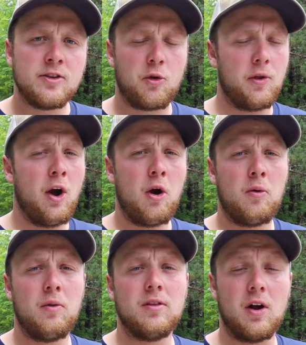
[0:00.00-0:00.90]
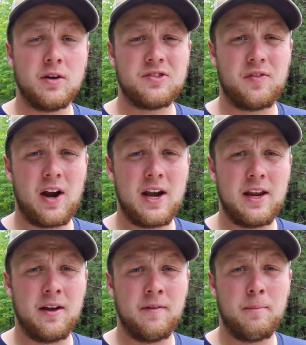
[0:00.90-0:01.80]
So there are a large
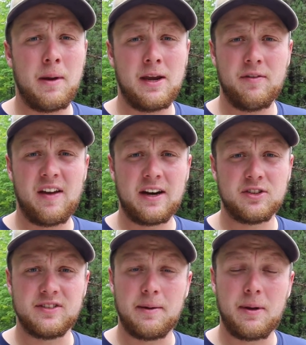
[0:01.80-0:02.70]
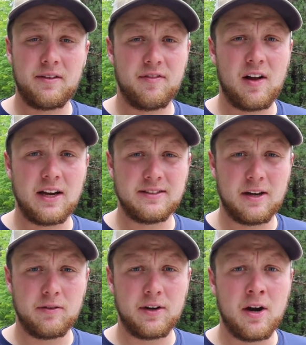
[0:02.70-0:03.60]
variety of manufacturers that make flies
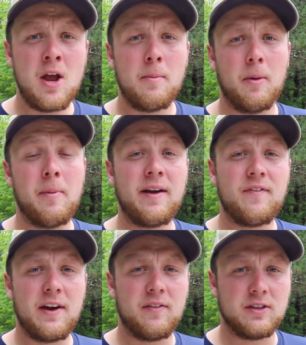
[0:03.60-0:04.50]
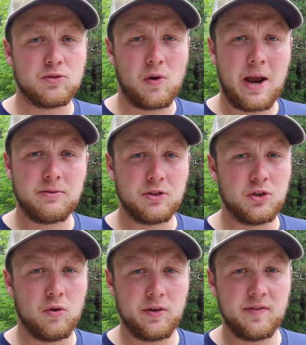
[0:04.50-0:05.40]
out there, but my favorite is Rapture
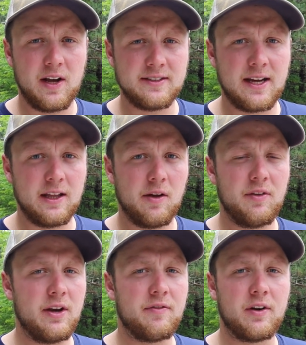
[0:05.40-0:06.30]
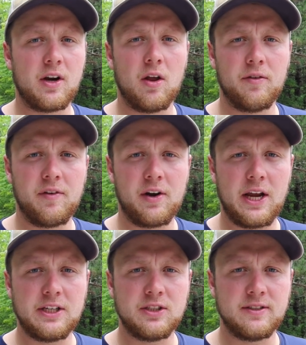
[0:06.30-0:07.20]
trolling flies. I love the different color
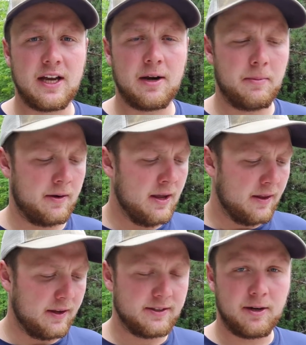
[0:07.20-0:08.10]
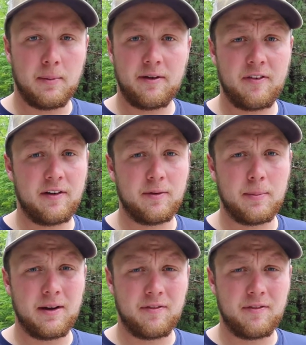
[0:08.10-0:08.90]
variations on them, and these are my favorite by